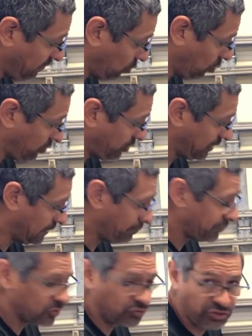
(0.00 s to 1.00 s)
and forth
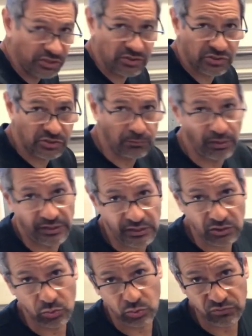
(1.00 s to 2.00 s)
just to
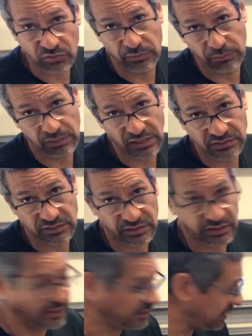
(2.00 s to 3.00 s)
break it loose from the
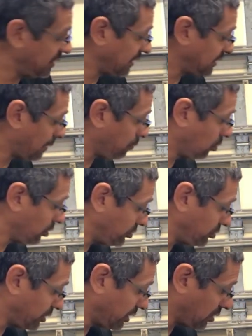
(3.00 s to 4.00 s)
plastic. And then at that
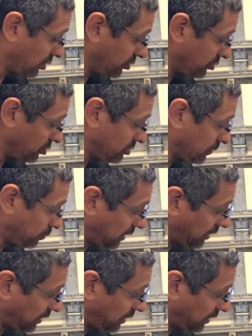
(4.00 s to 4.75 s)
point you could either use the